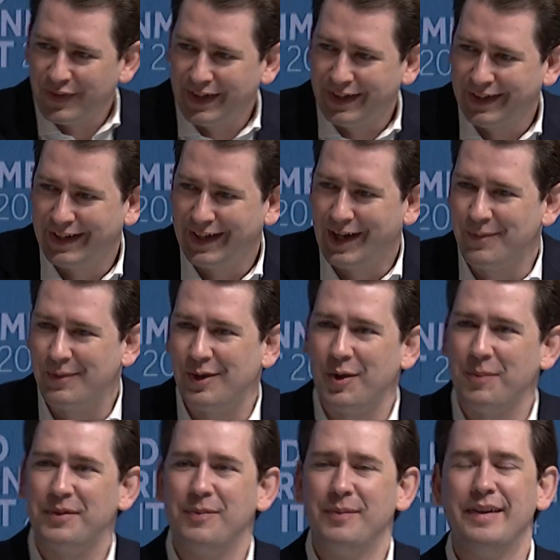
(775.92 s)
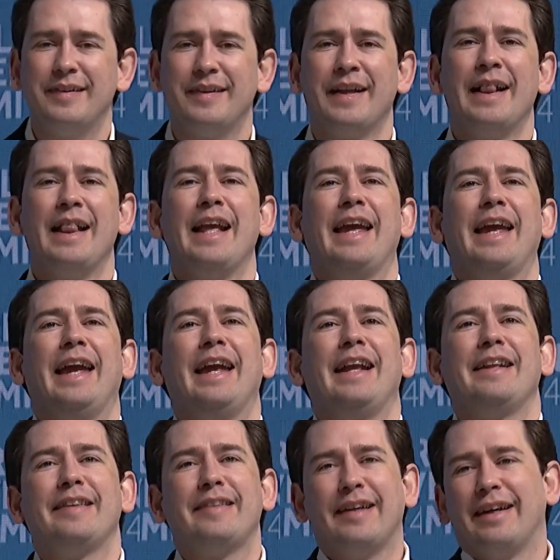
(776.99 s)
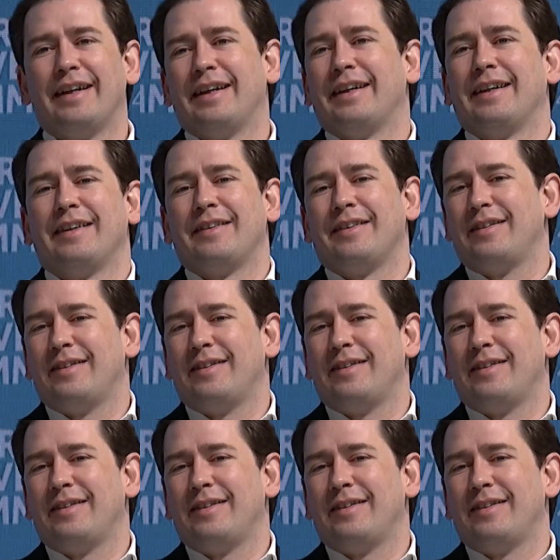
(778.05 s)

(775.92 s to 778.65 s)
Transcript: Uh, I'm an optimist. And uh,